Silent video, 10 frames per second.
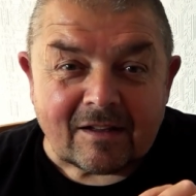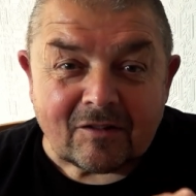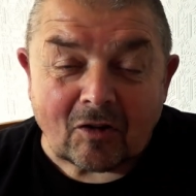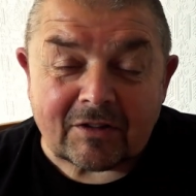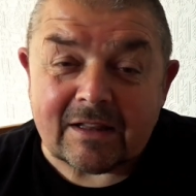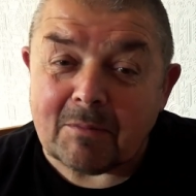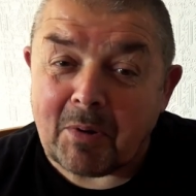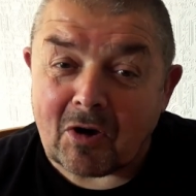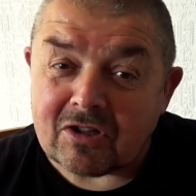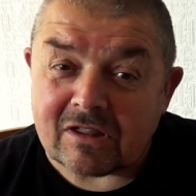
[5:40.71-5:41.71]
Not in the
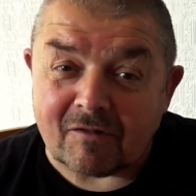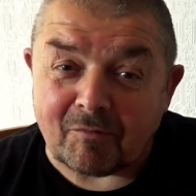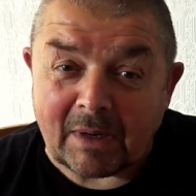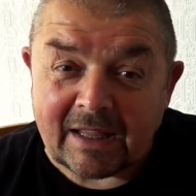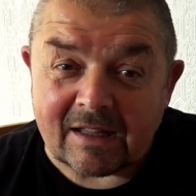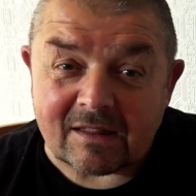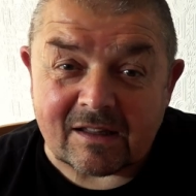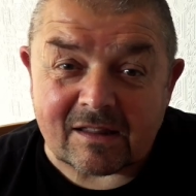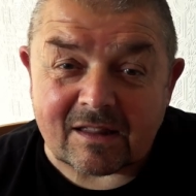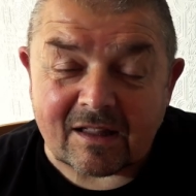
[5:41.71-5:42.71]
poshest of
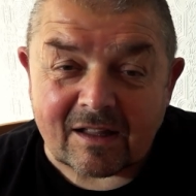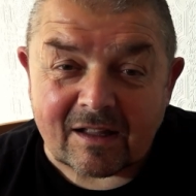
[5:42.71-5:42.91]
places,